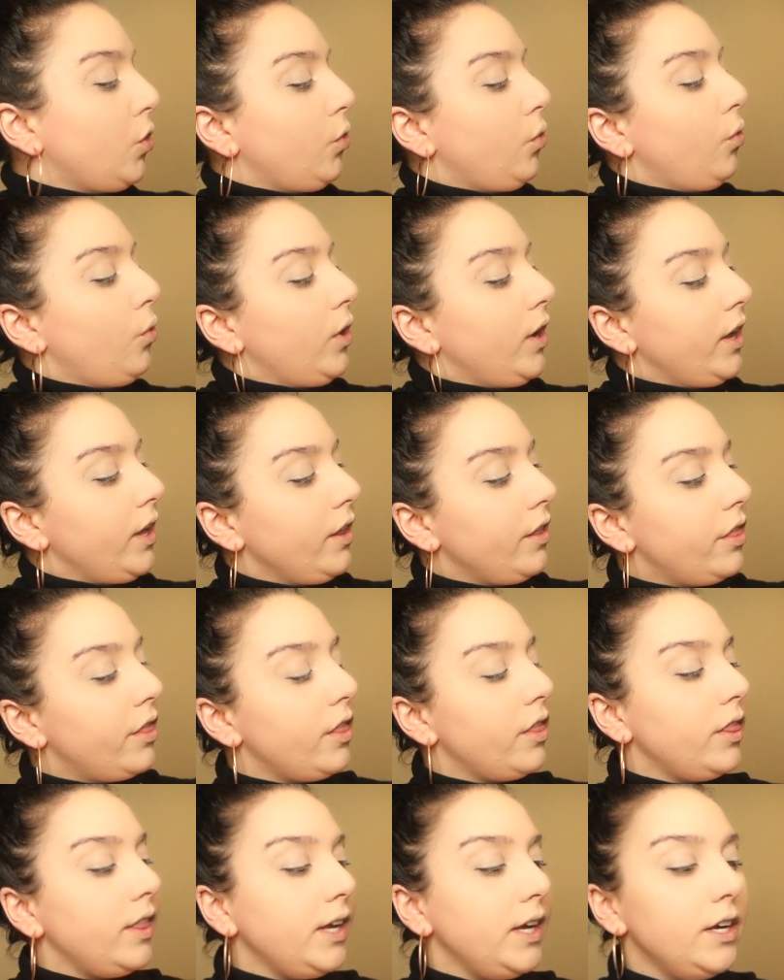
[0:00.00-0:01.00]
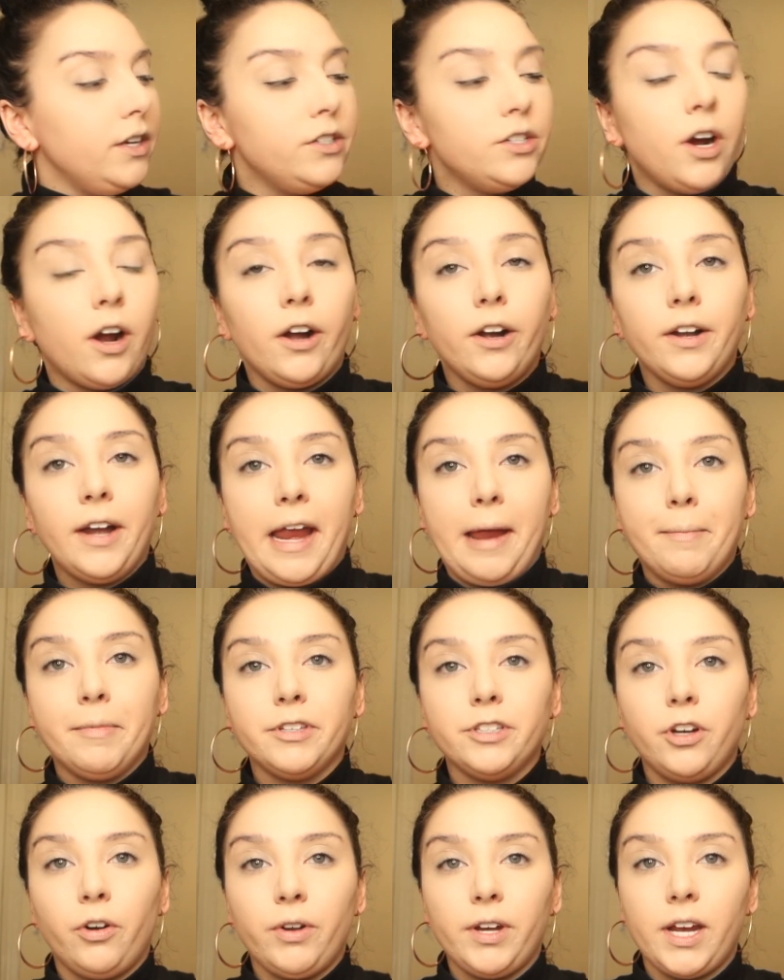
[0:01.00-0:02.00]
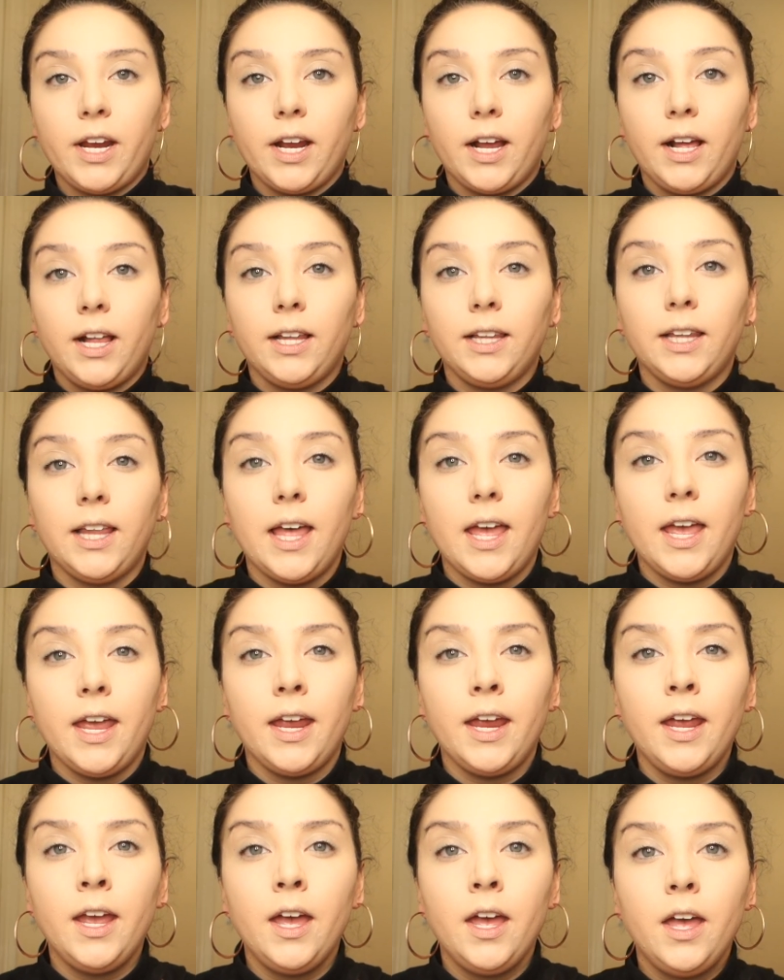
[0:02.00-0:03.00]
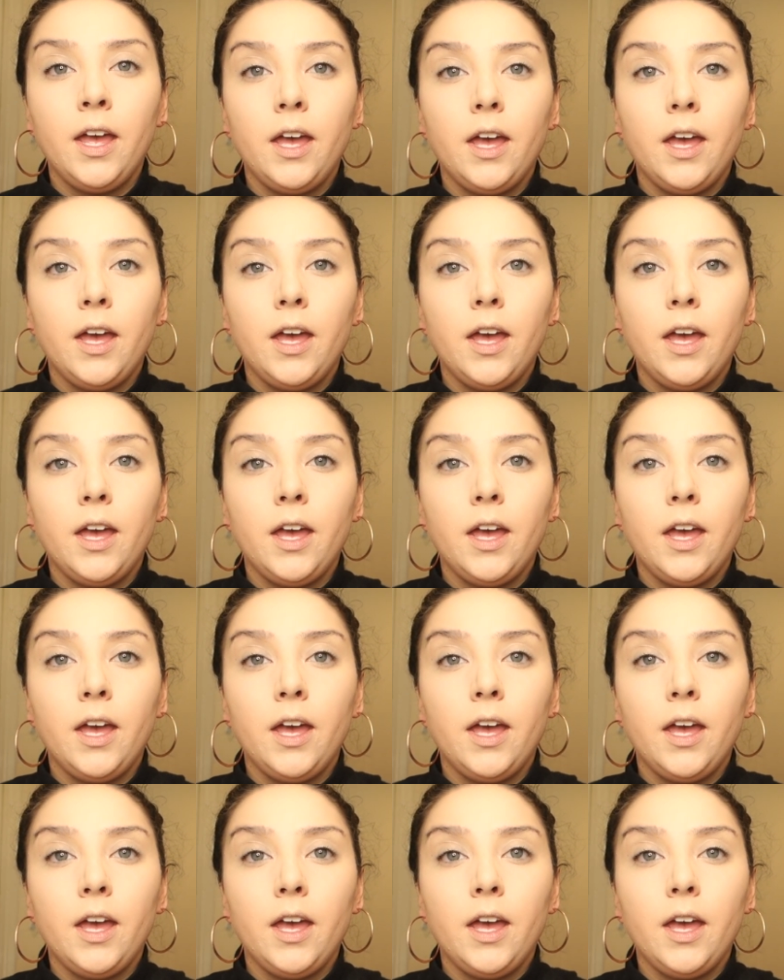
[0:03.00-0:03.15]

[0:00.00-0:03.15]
with the Tarte Amazonian Clay